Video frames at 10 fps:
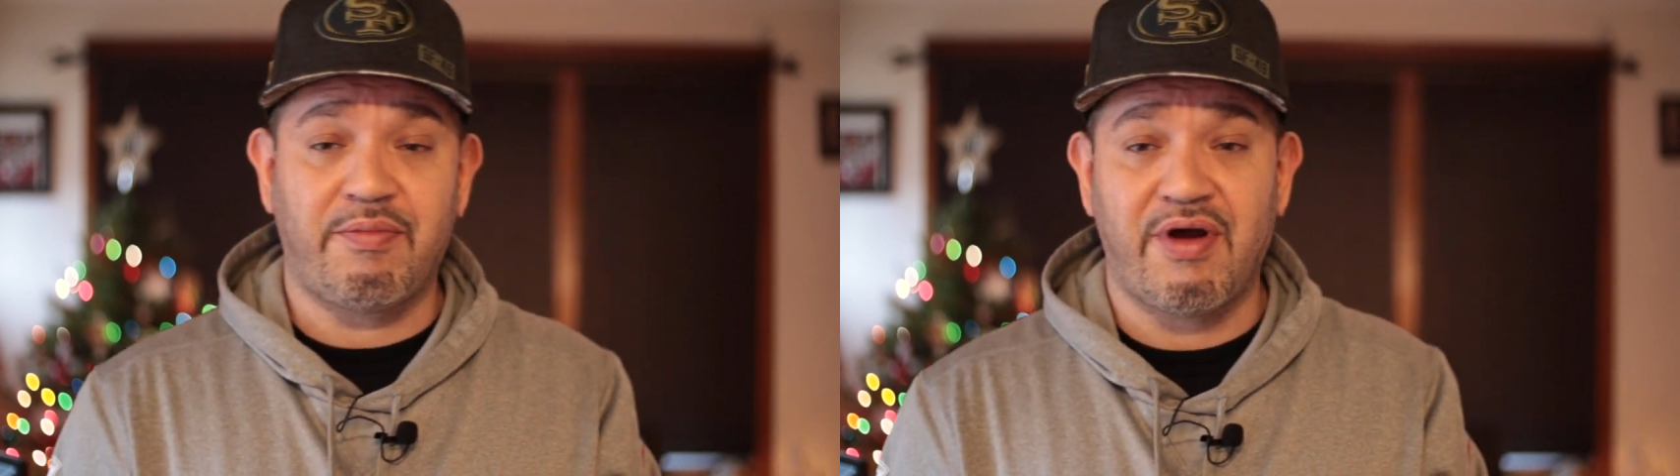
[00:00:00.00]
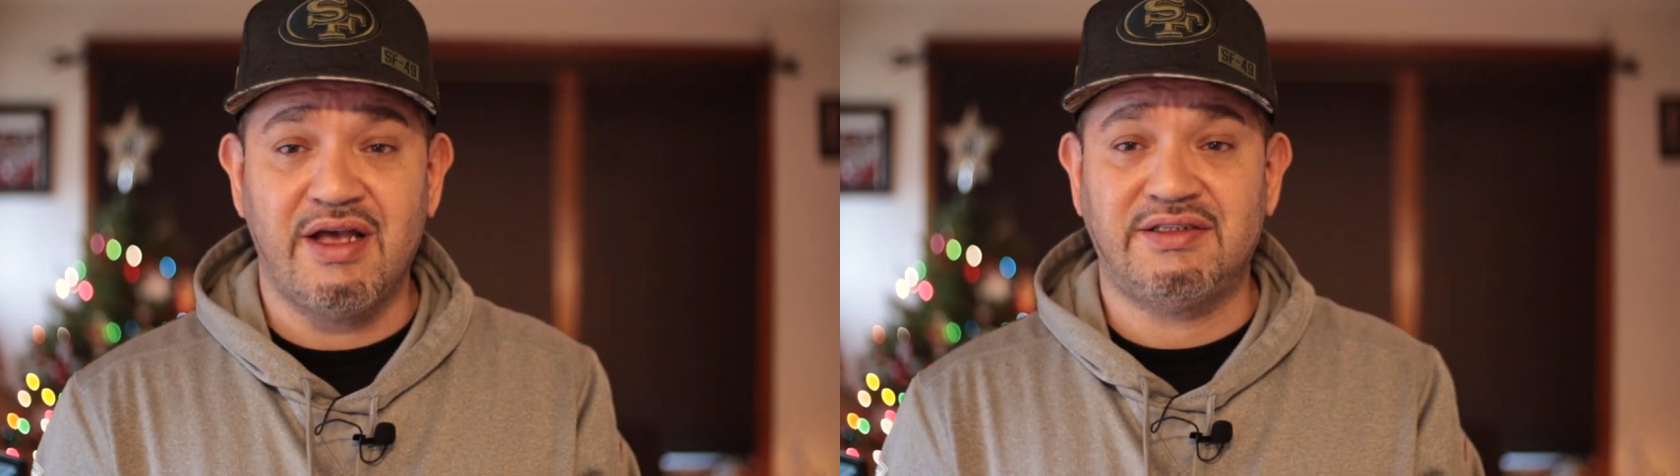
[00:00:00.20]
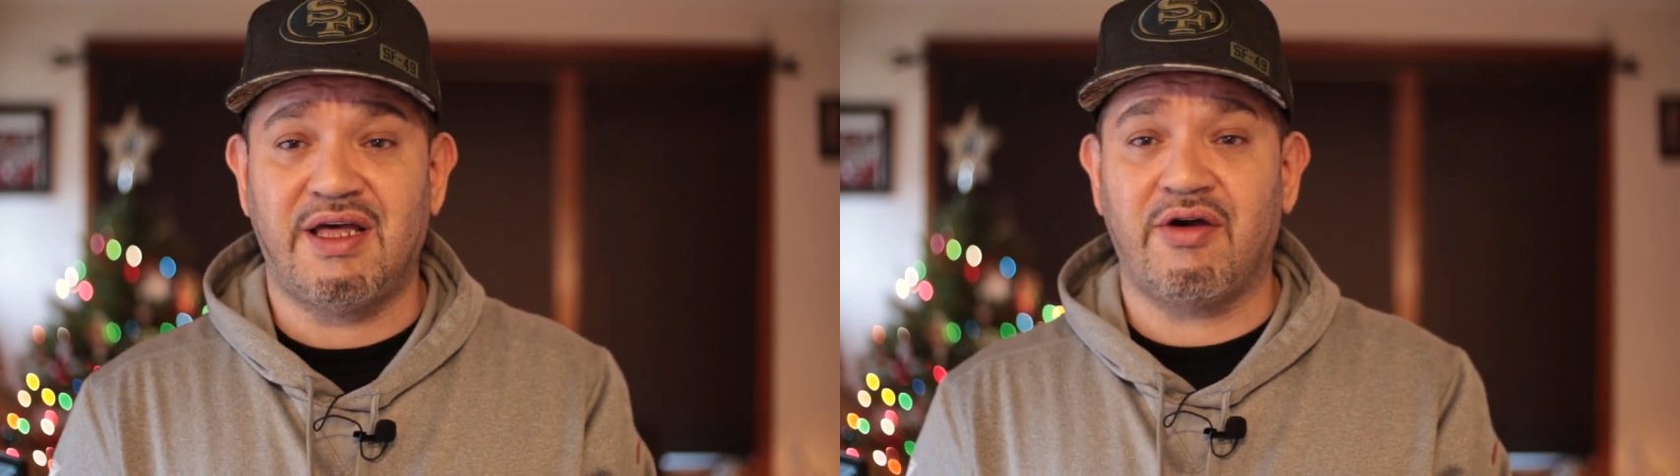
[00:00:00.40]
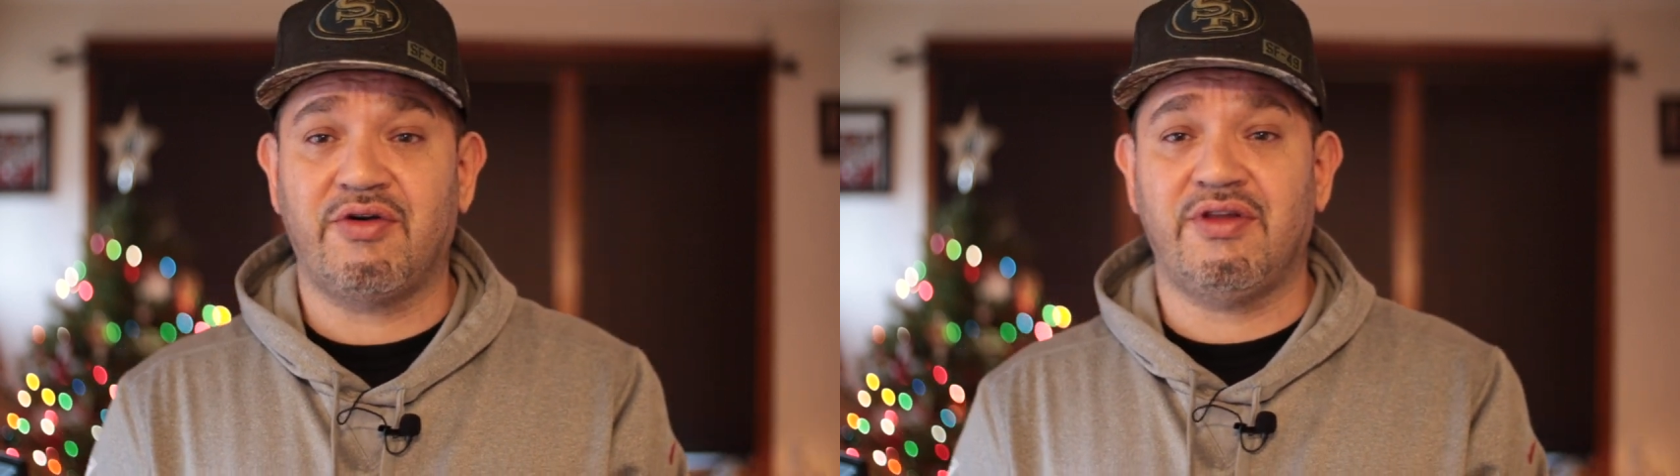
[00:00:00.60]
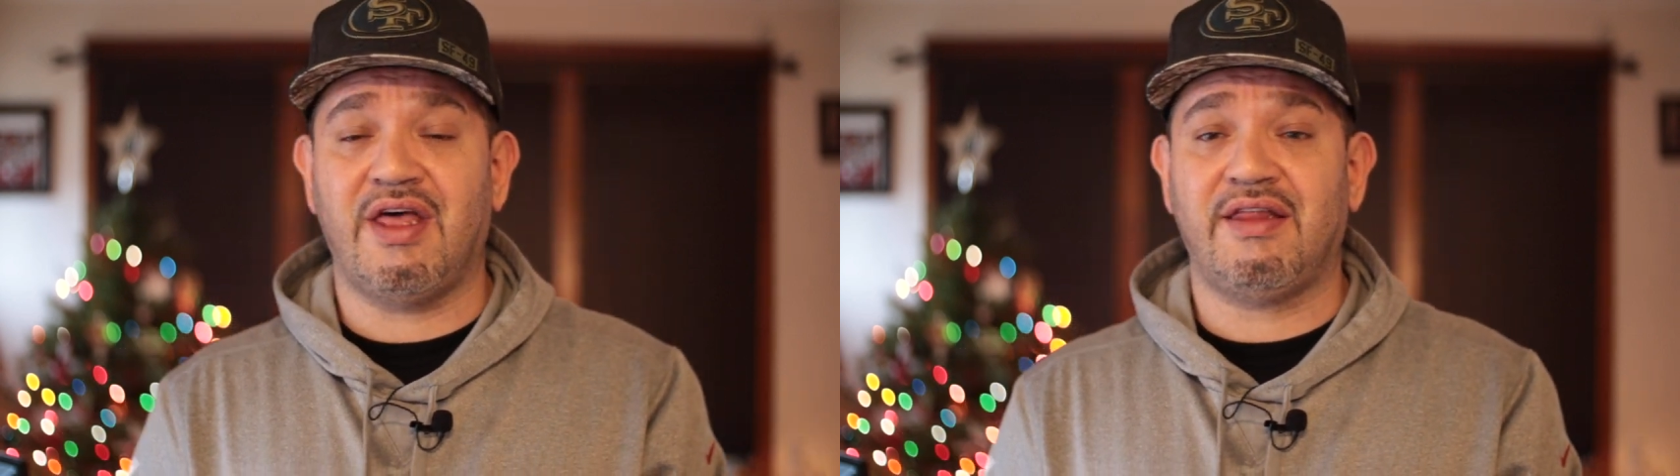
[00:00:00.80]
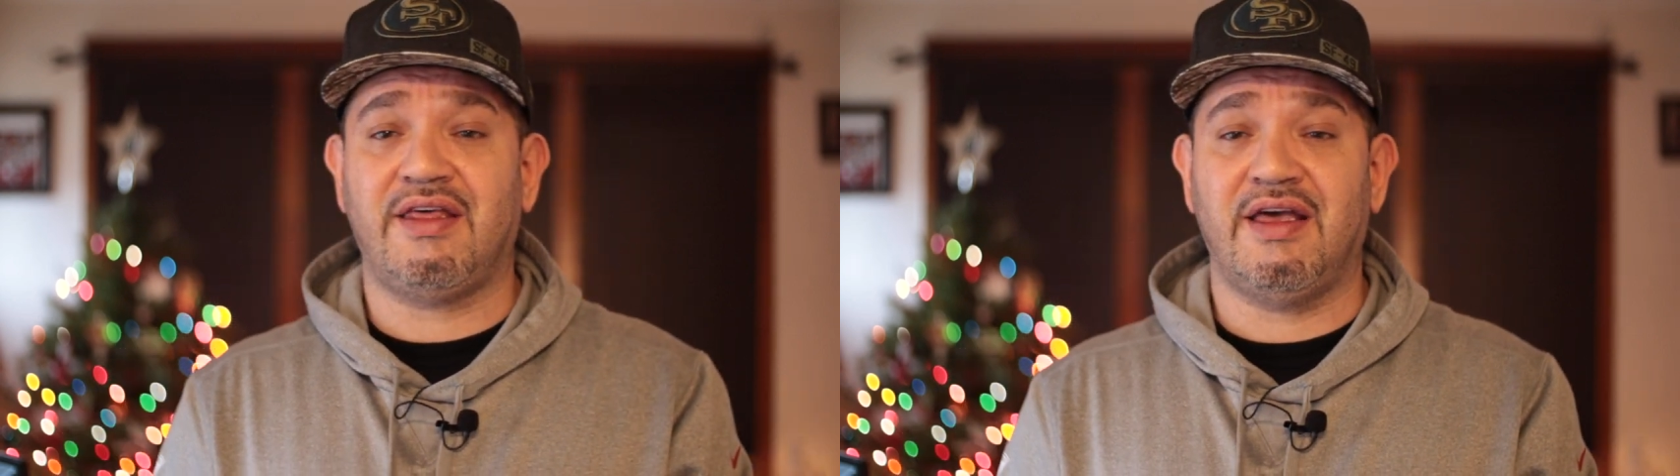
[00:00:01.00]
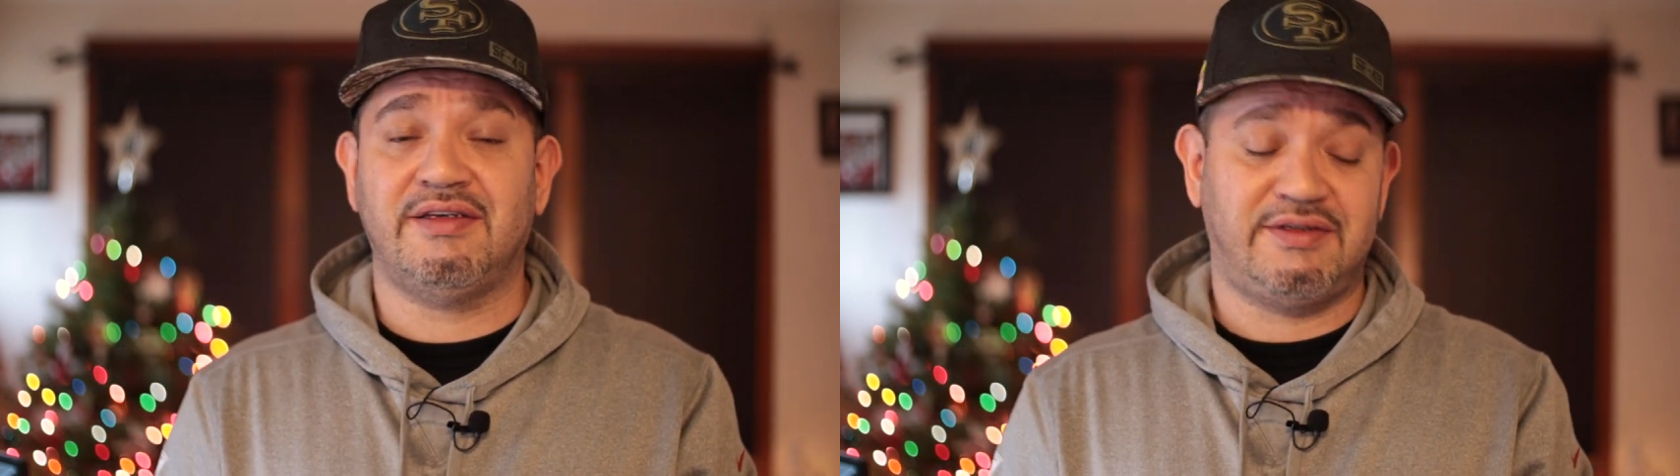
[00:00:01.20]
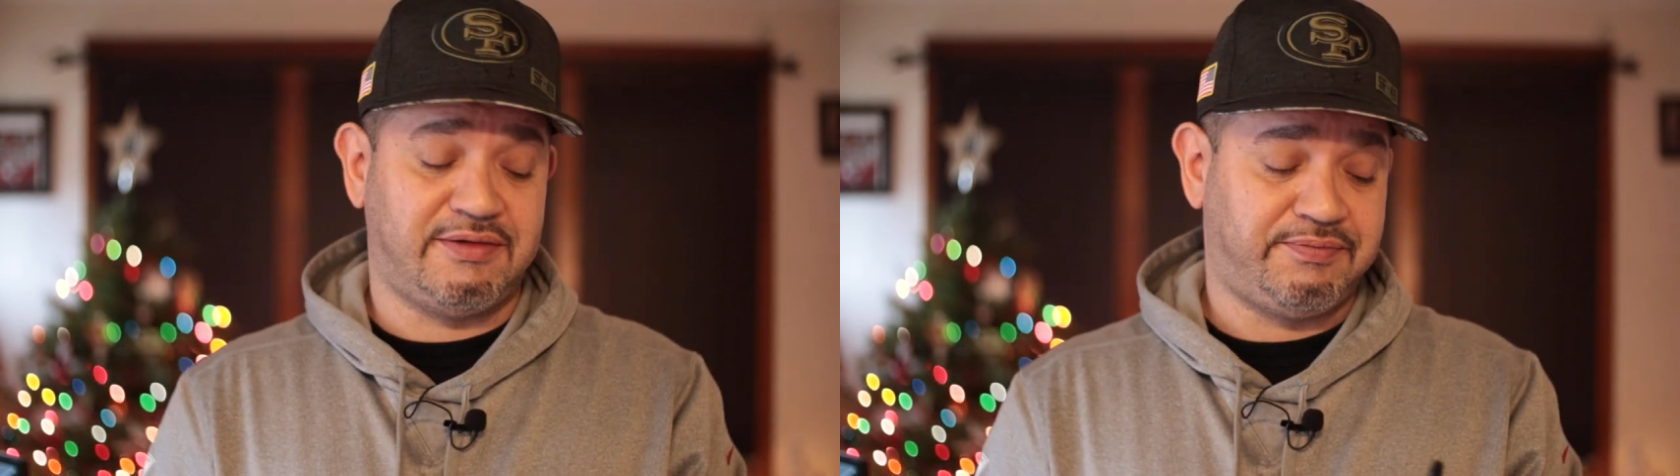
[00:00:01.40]
impressed how good that
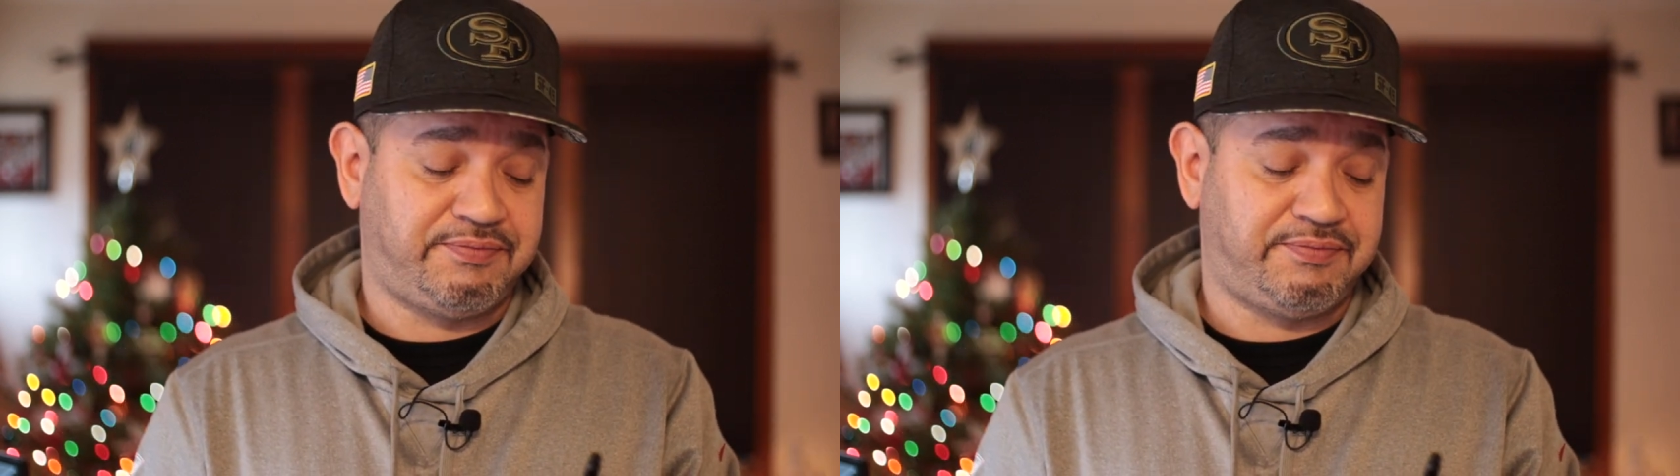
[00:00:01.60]
tastes.